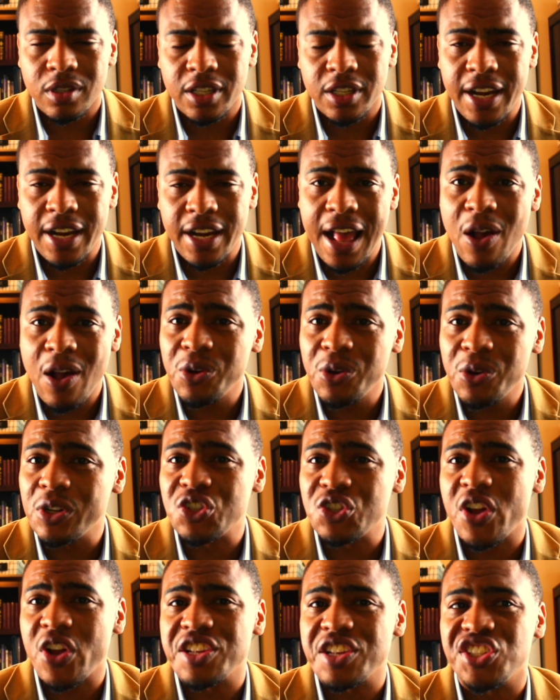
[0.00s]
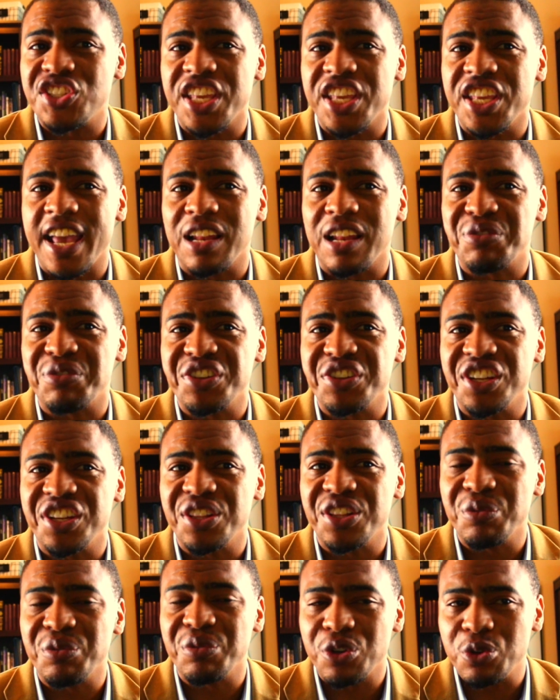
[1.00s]
Now to address the elephant
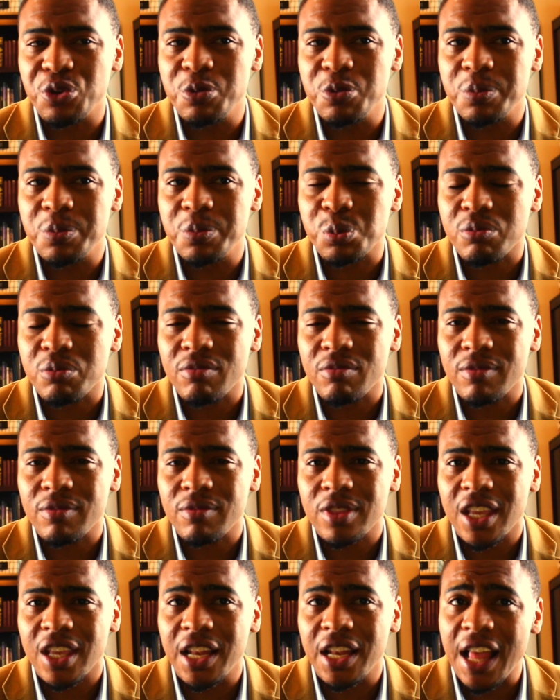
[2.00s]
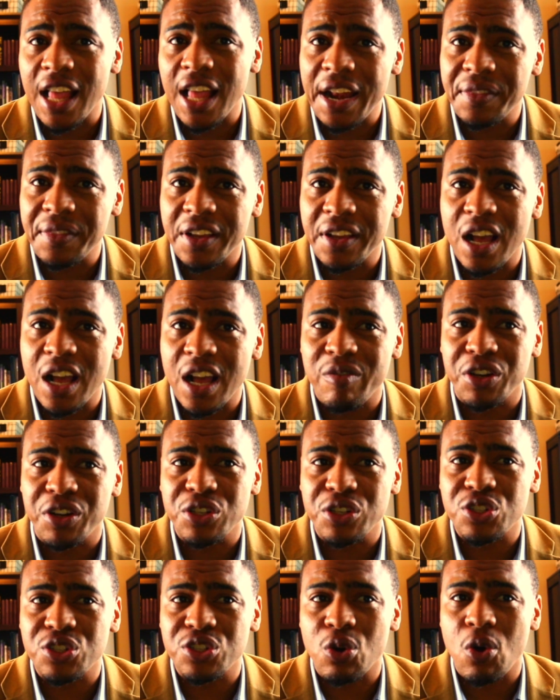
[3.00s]
in the room, in light of the
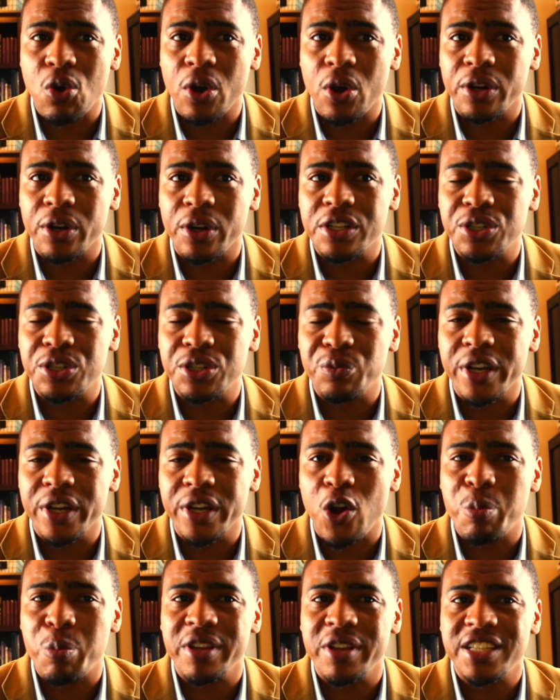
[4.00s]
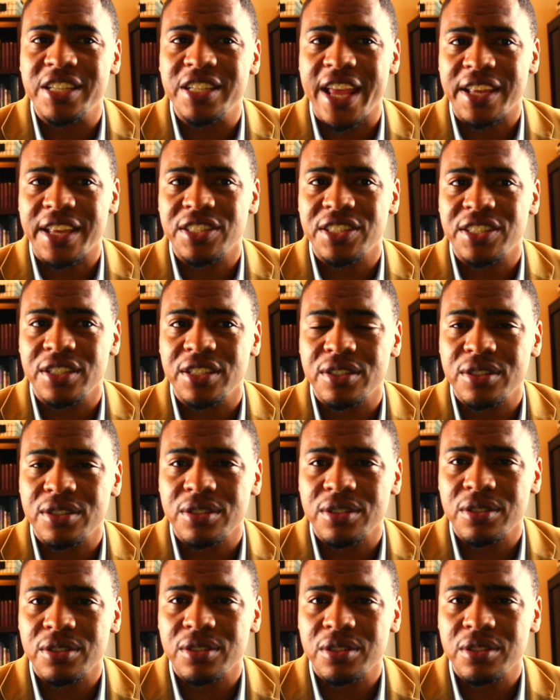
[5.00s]
governor's order to reopen
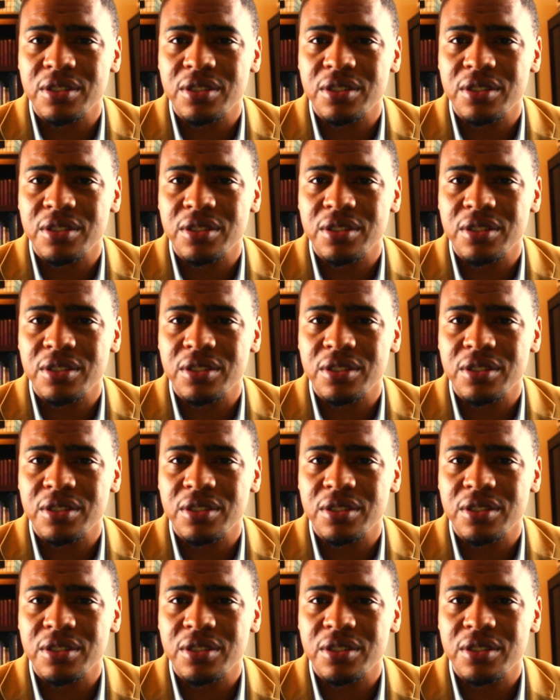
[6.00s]
Texas.